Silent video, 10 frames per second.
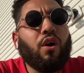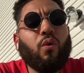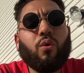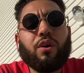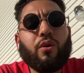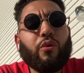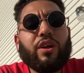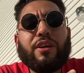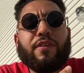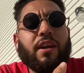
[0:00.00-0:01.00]
or
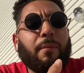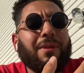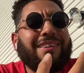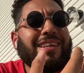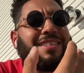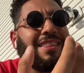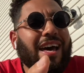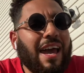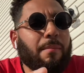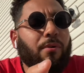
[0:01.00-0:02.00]
even a Matisse
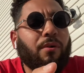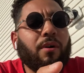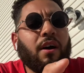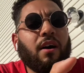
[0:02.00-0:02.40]
Thybul.